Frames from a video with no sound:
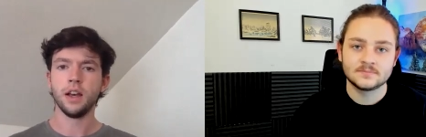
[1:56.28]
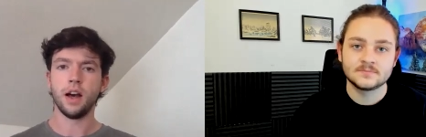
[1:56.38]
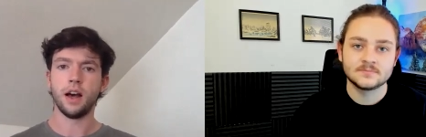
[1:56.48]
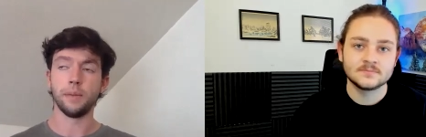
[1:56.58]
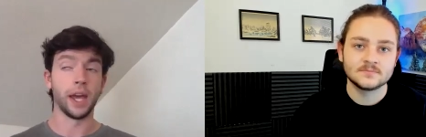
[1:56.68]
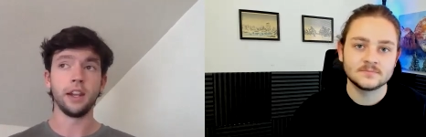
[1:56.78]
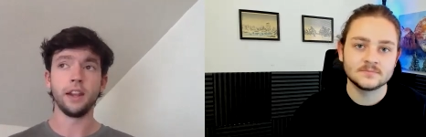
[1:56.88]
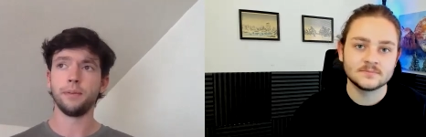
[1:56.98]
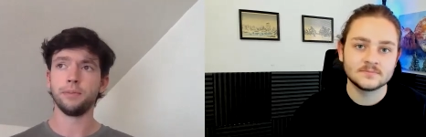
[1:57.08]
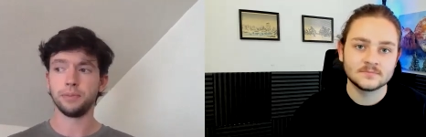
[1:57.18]
Speaker 1: Um, ended
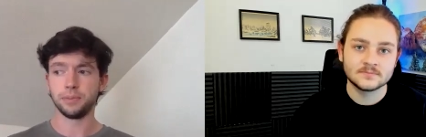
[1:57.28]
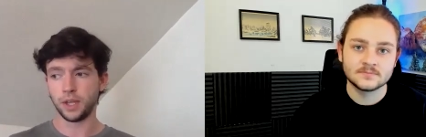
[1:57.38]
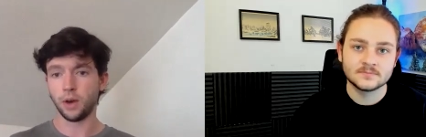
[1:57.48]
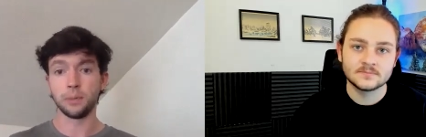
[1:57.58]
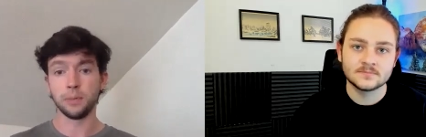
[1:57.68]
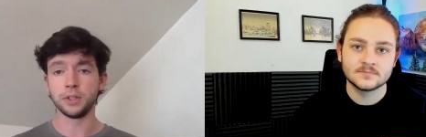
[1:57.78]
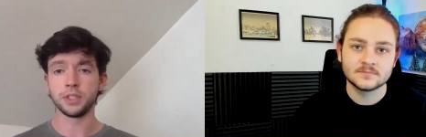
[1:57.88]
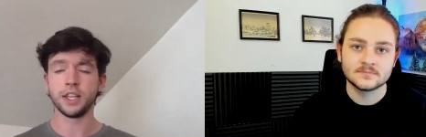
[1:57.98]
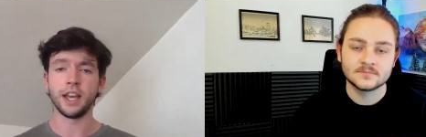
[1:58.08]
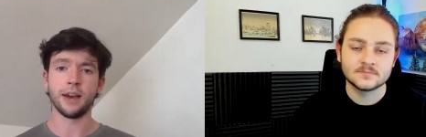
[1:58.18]
up going
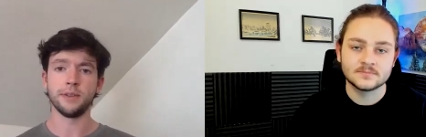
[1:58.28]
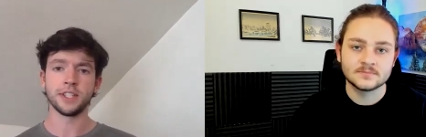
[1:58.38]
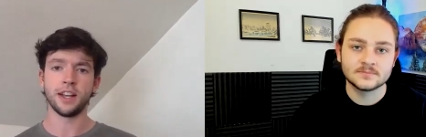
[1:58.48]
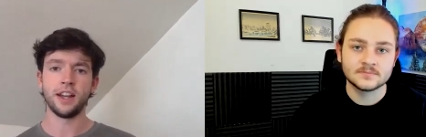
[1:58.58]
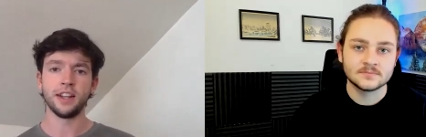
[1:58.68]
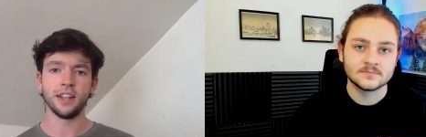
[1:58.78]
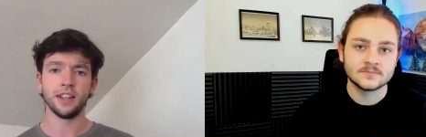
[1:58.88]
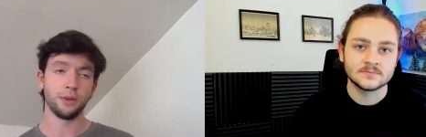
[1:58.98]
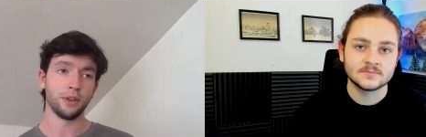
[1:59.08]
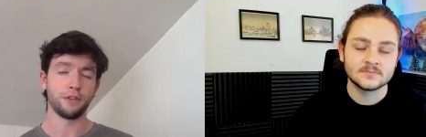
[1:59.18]
mostly Amazon
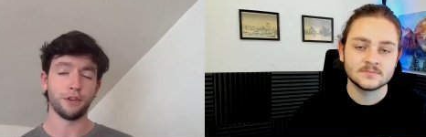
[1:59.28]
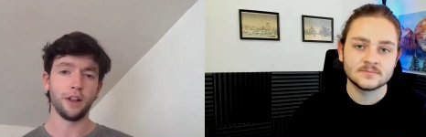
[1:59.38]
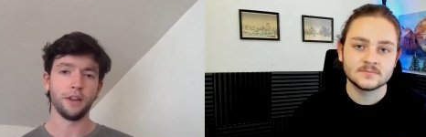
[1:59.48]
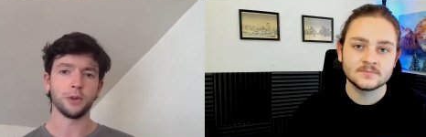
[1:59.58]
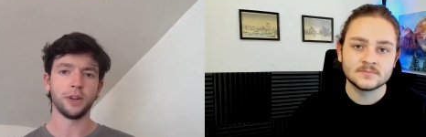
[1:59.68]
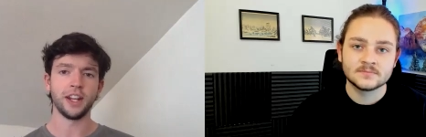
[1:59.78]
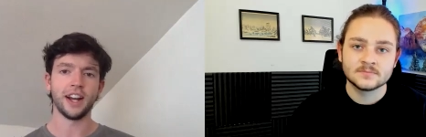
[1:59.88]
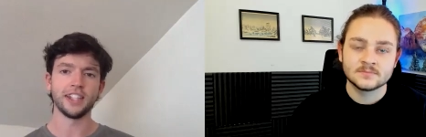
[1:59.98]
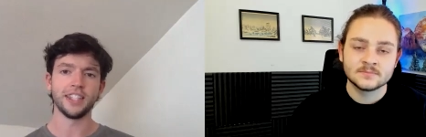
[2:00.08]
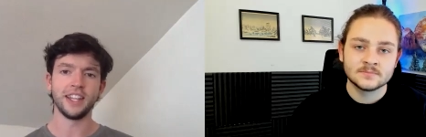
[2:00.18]
through the fall of
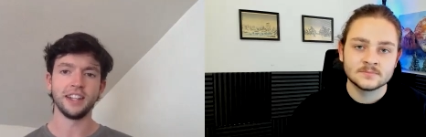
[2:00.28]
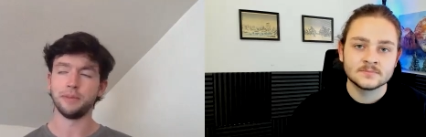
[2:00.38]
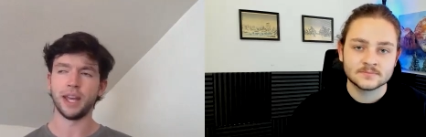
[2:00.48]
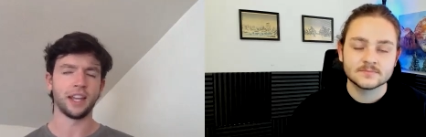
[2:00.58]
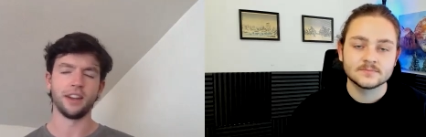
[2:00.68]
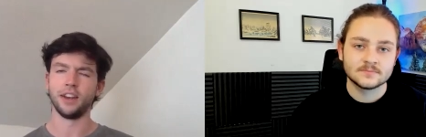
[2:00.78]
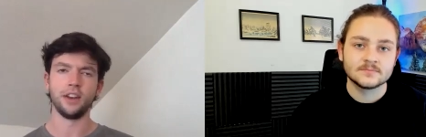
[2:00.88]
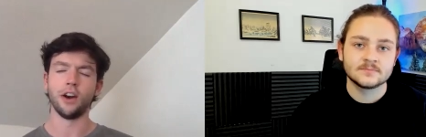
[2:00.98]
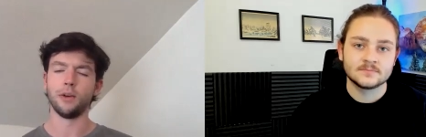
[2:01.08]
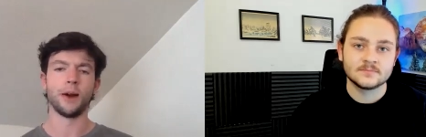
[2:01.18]
2019, making
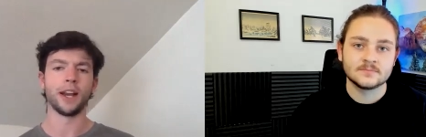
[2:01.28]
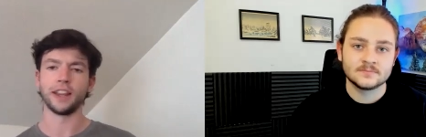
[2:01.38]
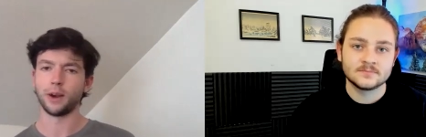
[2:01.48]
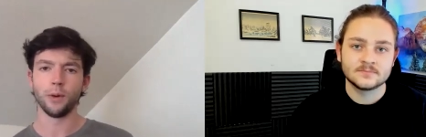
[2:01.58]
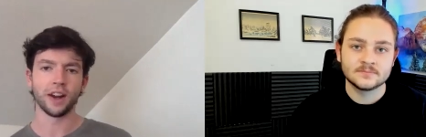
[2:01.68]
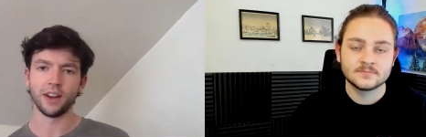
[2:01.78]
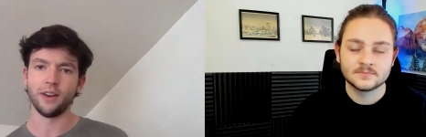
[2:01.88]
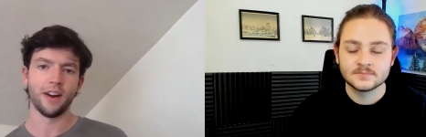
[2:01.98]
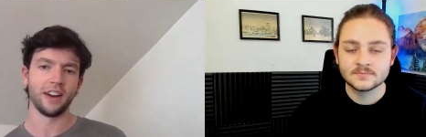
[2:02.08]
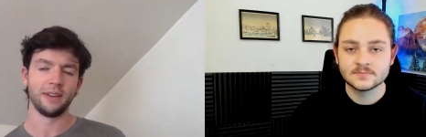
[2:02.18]
no money, like working
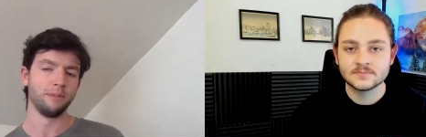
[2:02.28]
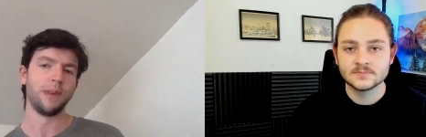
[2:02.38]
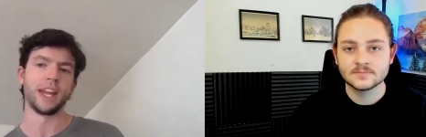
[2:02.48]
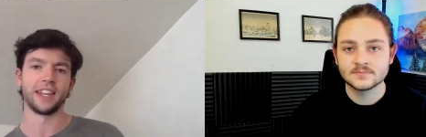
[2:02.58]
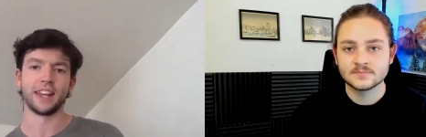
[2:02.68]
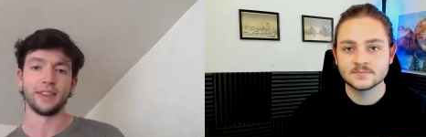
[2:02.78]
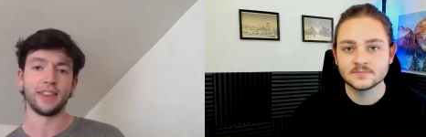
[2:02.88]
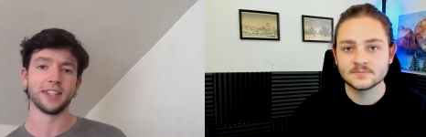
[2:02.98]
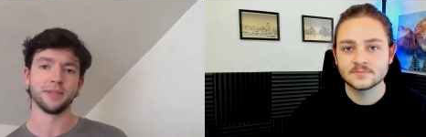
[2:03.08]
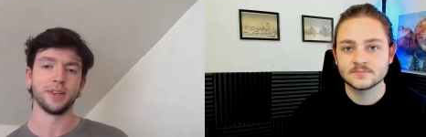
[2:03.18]
hard and making like a
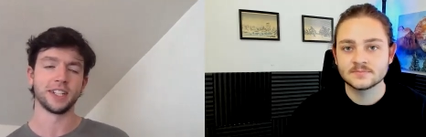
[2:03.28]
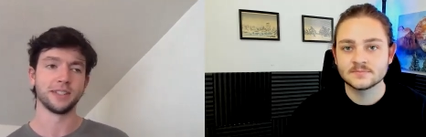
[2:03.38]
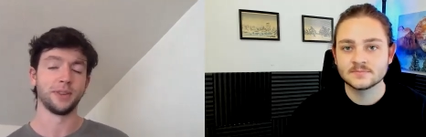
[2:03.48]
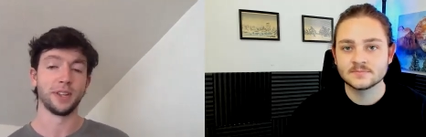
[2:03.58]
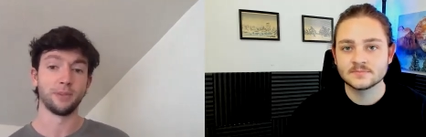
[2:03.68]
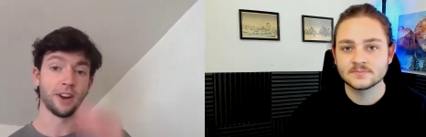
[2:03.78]
thousand bucks a month